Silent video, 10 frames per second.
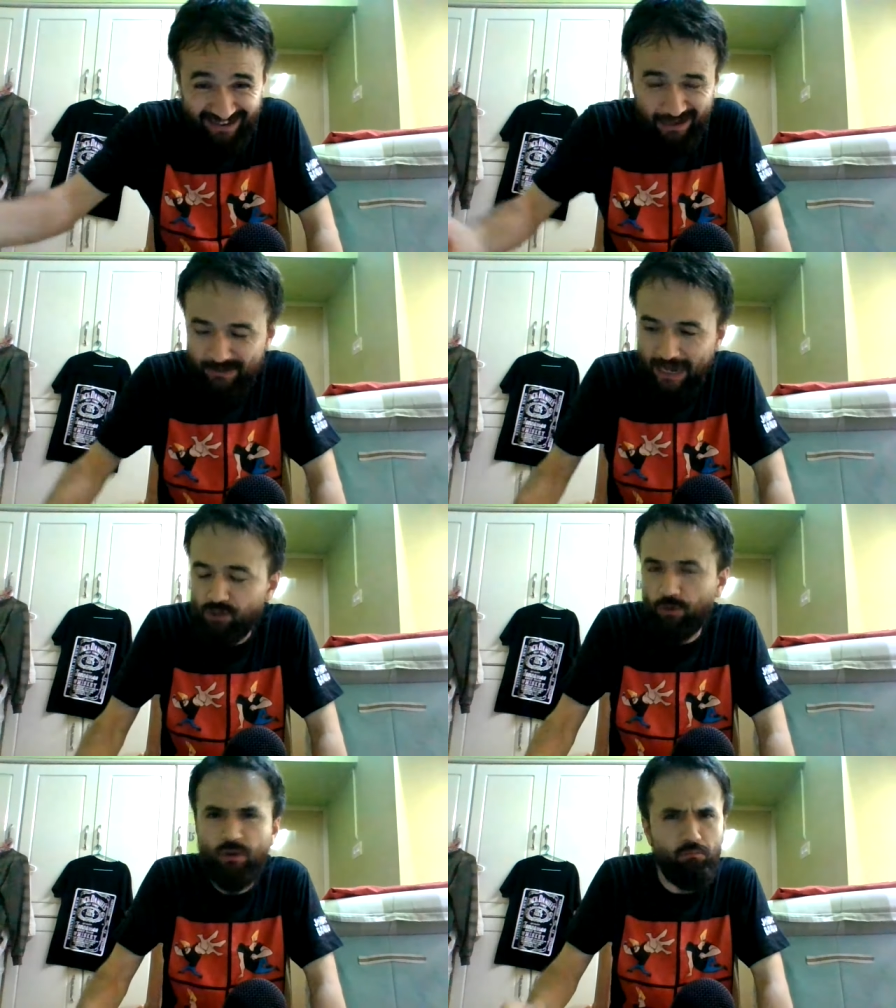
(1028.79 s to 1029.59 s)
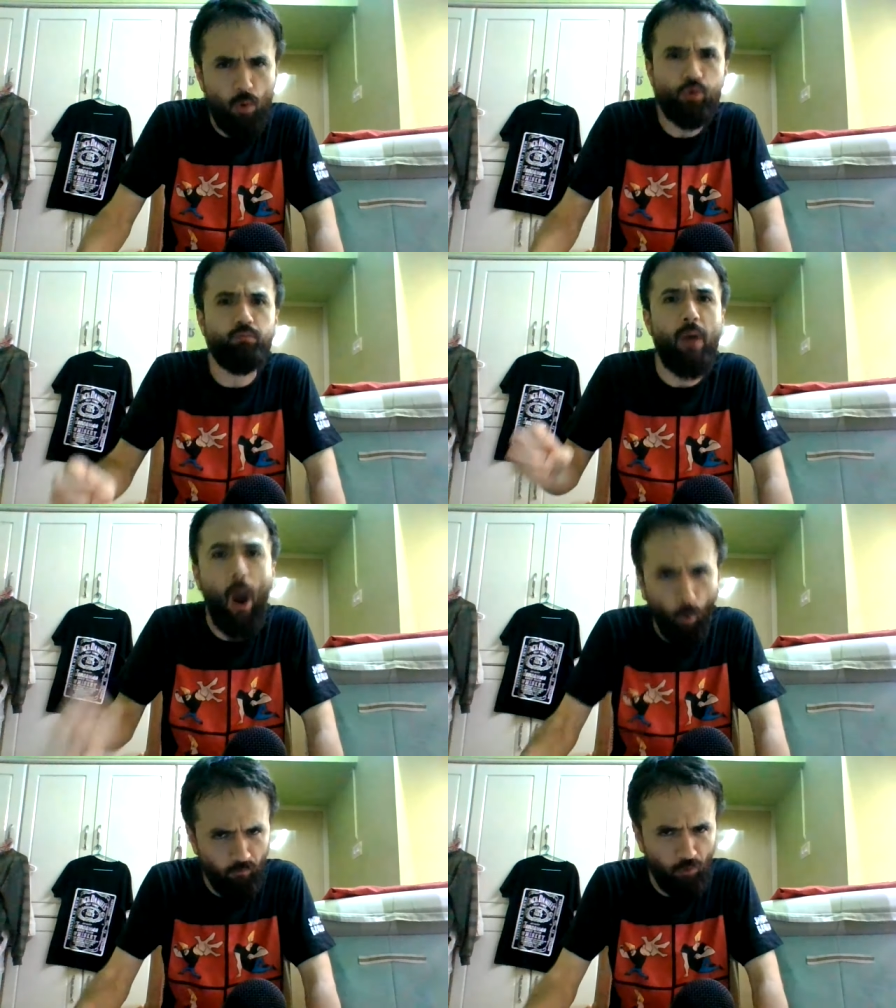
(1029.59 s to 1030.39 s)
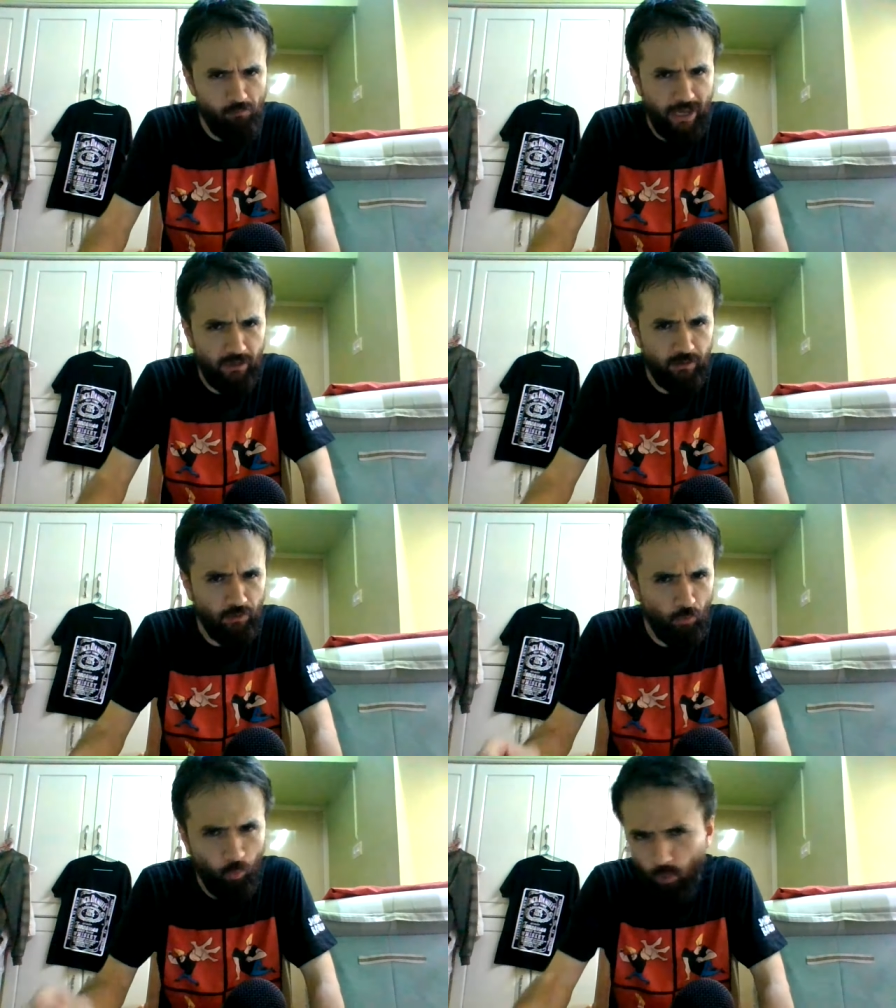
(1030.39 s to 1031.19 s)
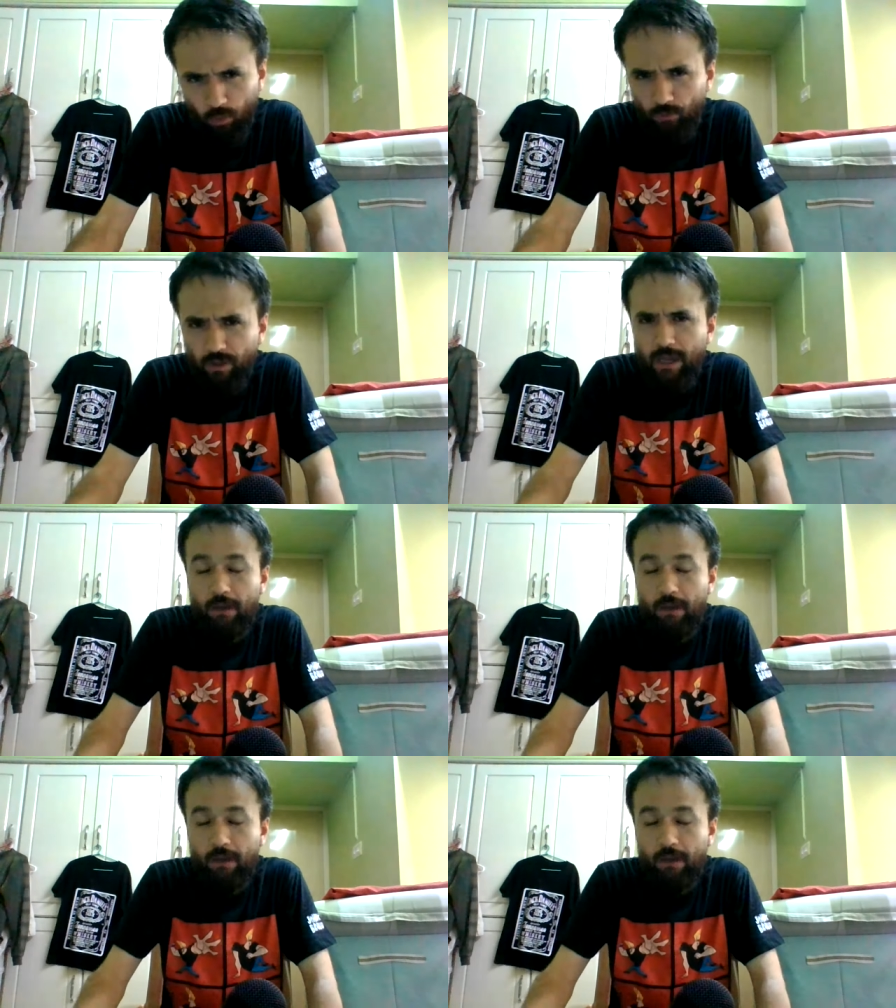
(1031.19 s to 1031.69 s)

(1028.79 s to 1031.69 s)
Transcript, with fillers: is actually the most powerful man in the world,